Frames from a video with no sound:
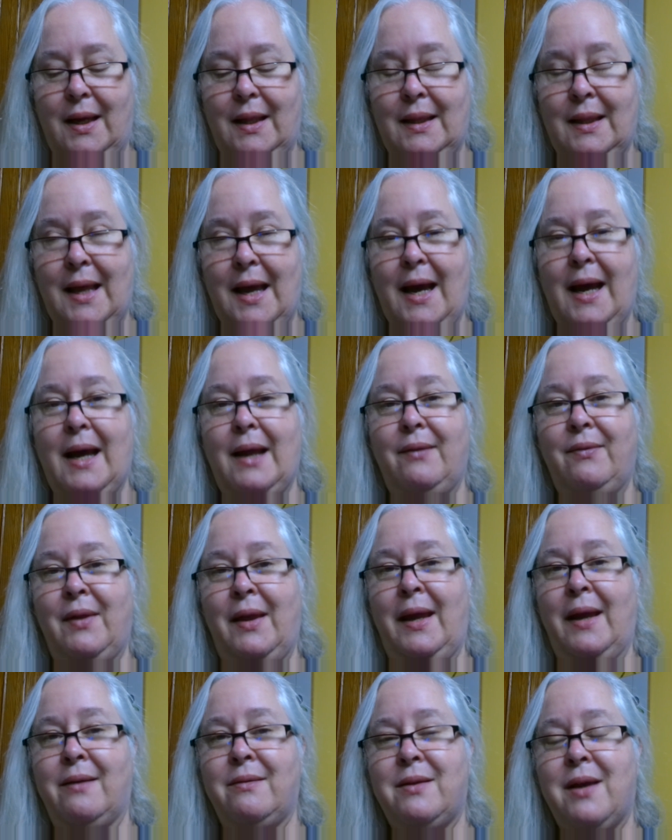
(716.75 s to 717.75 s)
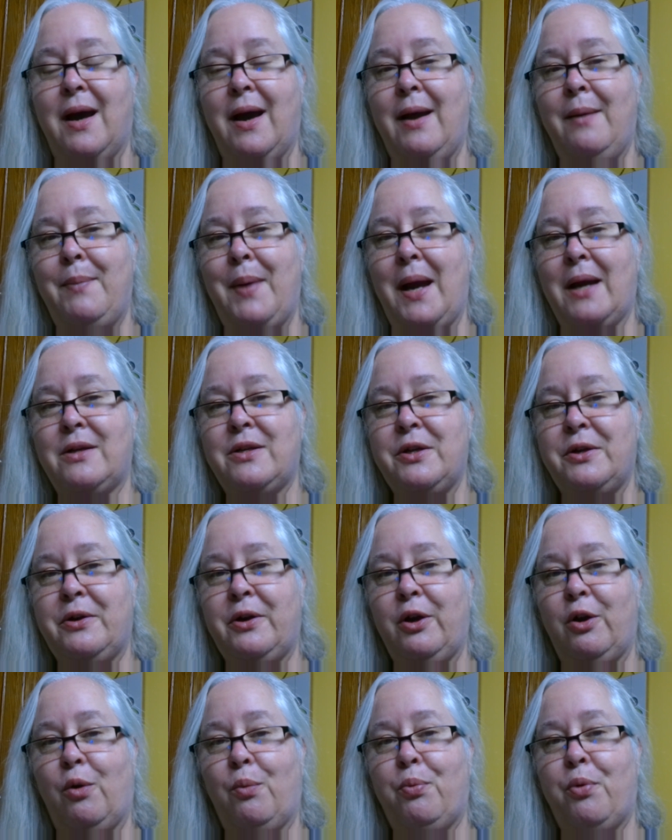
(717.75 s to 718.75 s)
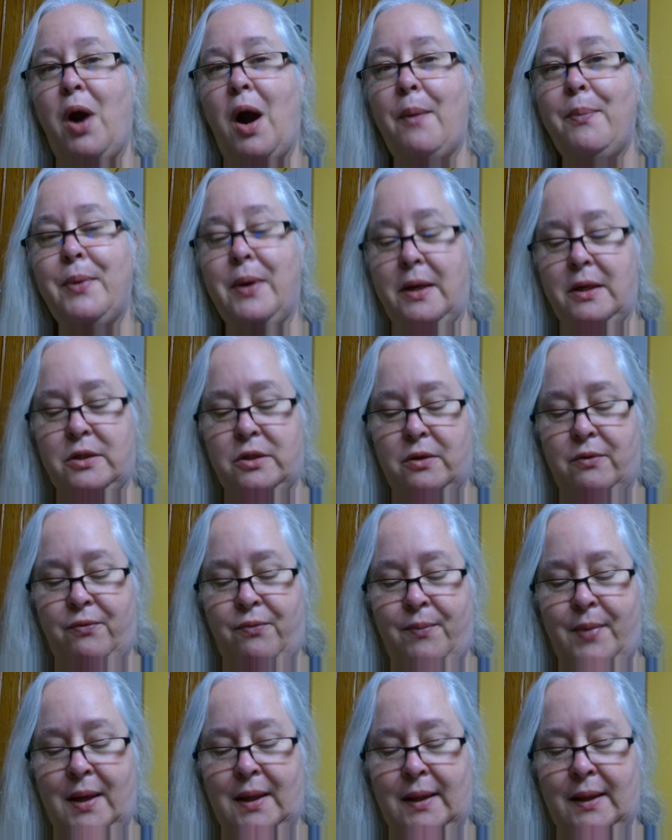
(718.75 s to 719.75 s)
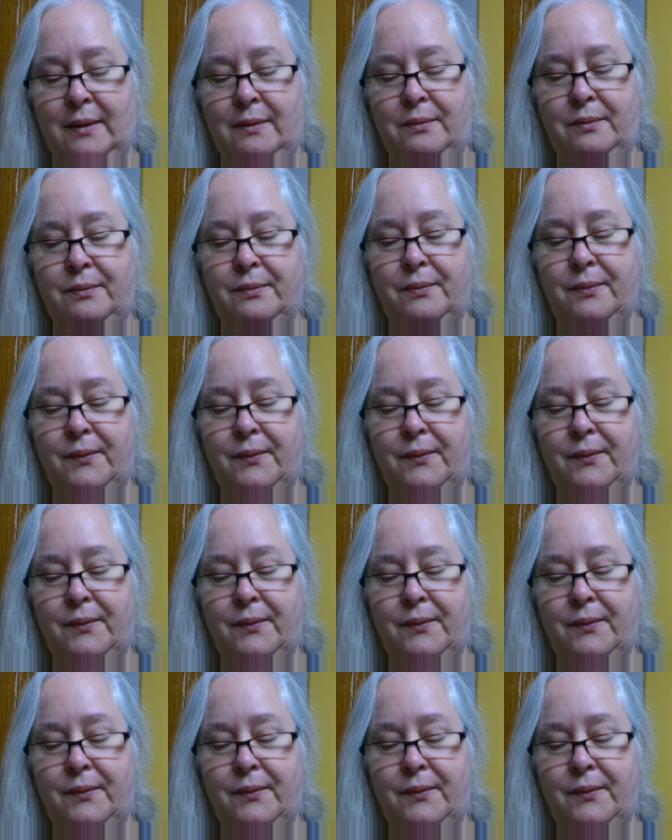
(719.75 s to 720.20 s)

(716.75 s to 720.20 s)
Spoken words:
that the antibacterial properties of mullein